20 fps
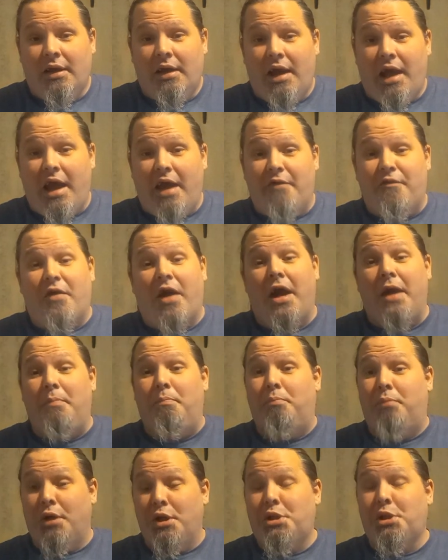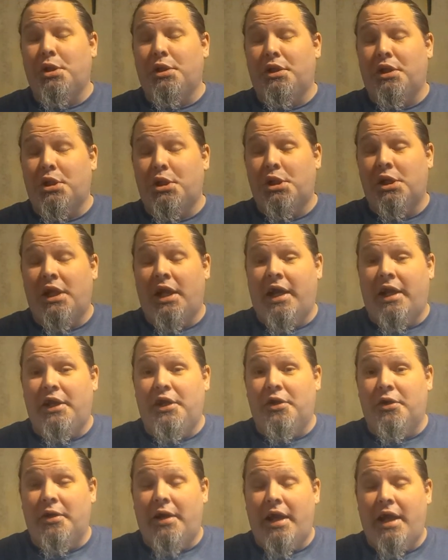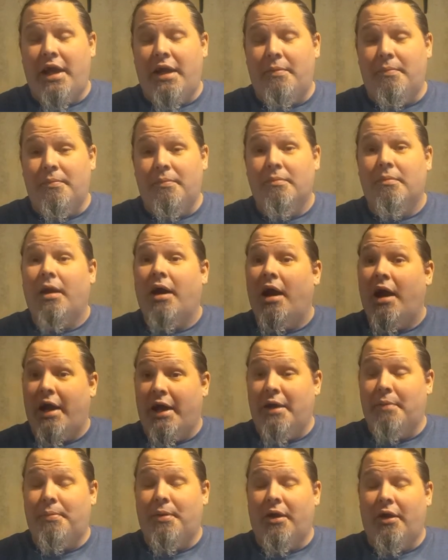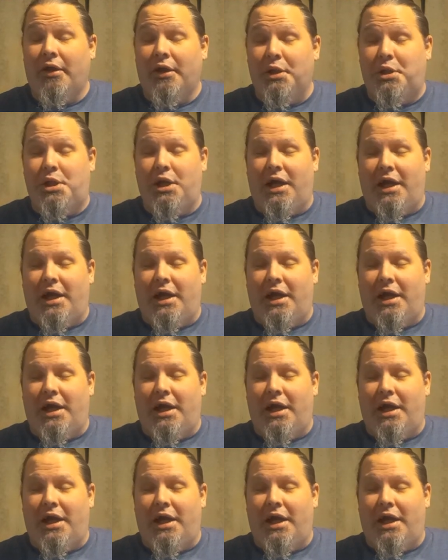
If I butchered the shit out of your name, I apologize.